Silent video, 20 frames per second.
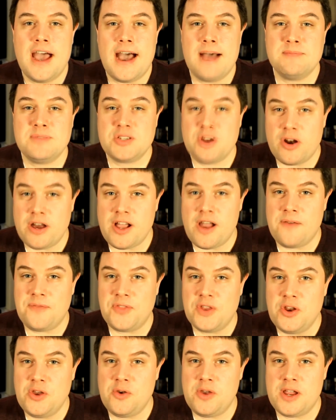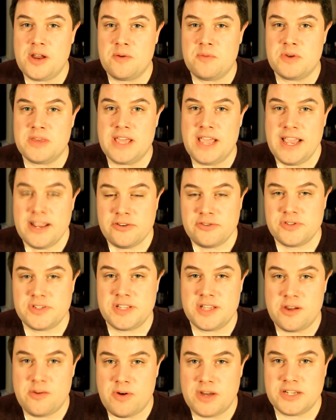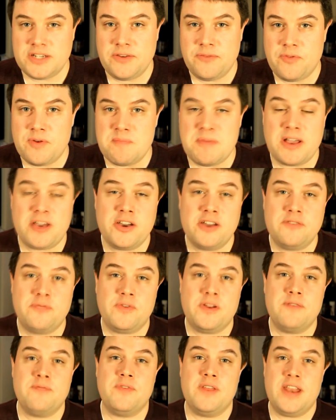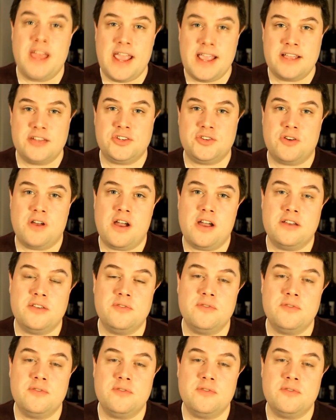I'm starting off the new year with an interesting question from my good friend Britanica,